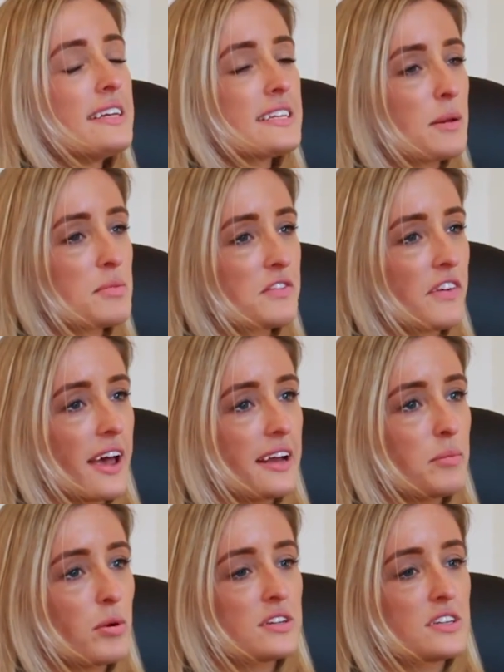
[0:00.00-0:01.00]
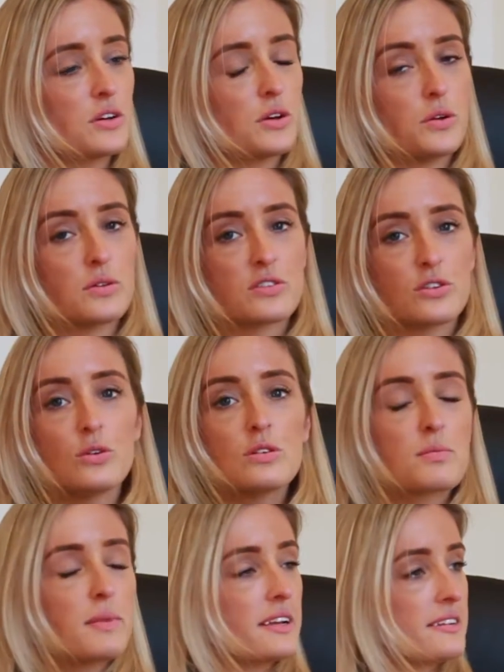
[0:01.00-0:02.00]
tips for anybody who's new
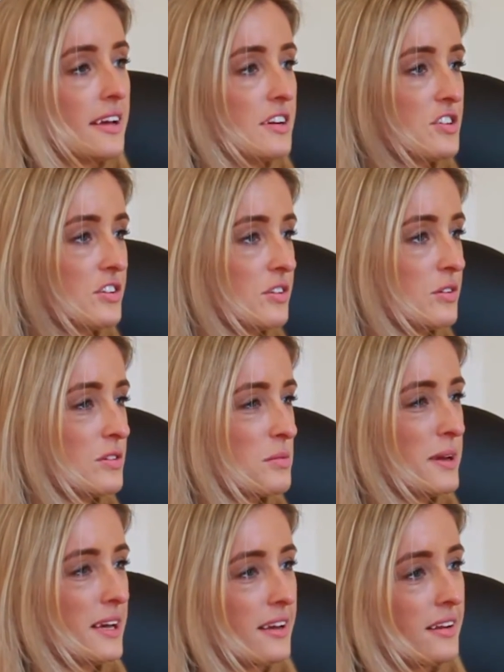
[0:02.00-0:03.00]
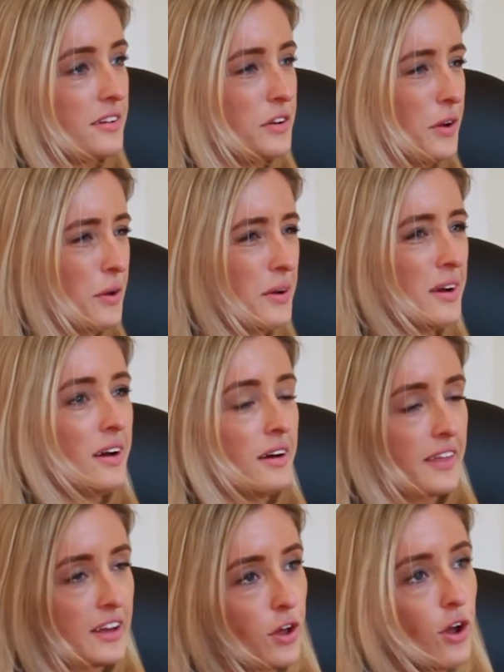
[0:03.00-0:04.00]
to meditation, who's a bit, you know
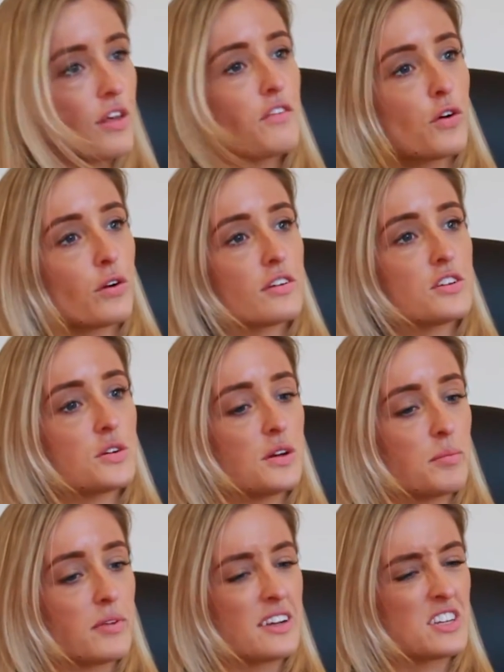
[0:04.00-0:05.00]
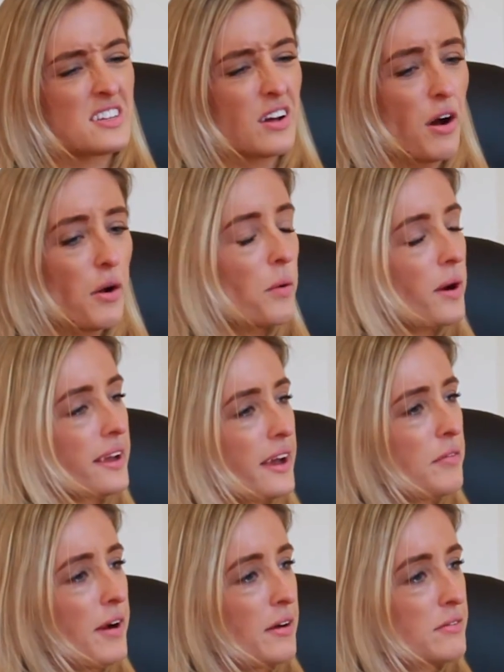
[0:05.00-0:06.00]
they've got to do it, but they just can't quite get
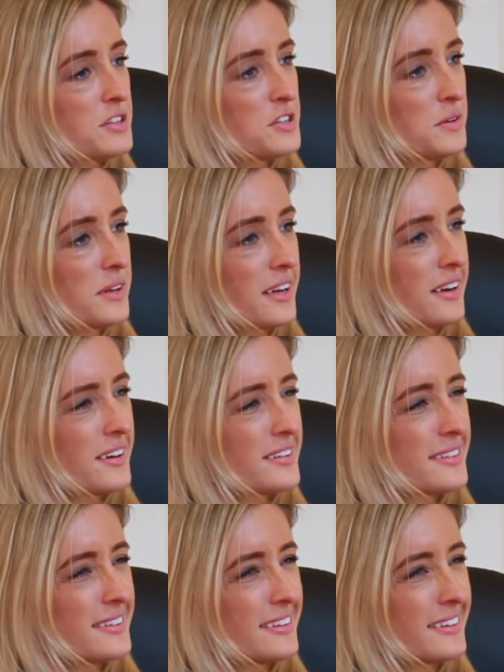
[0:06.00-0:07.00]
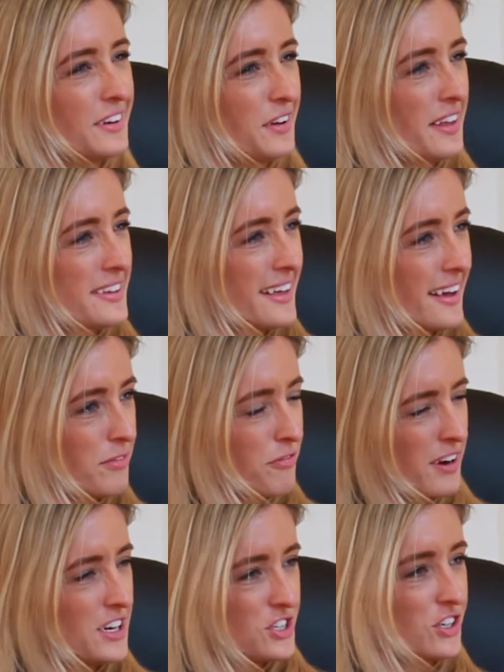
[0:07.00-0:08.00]
round to doing it because, you know, there's that
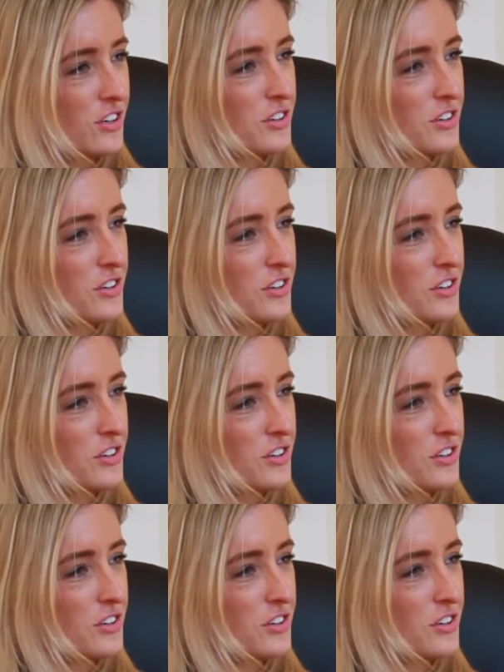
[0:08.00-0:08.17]
friction.